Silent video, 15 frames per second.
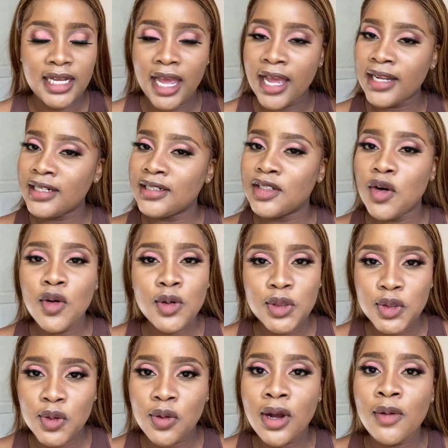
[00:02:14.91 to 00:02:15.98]
and
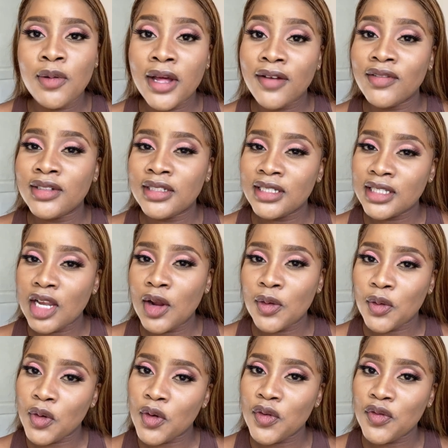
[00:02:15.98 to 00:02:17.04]
also I will have a discount
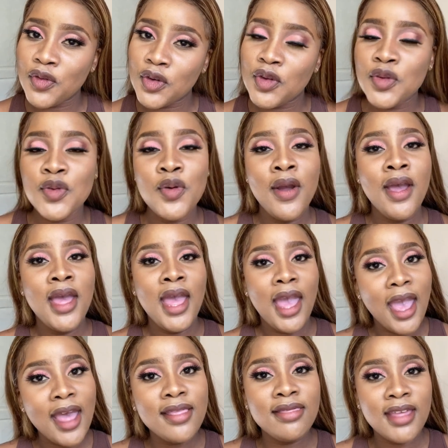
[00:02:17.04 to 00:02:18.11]
code for you
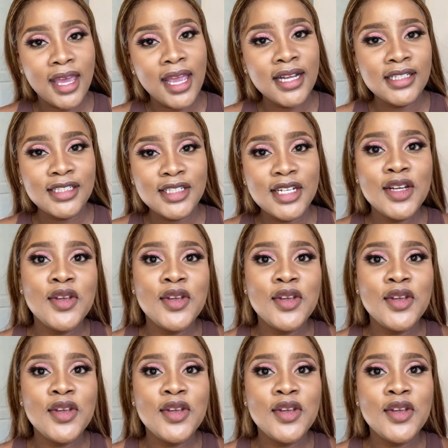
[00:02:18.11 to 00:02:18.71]
at the end.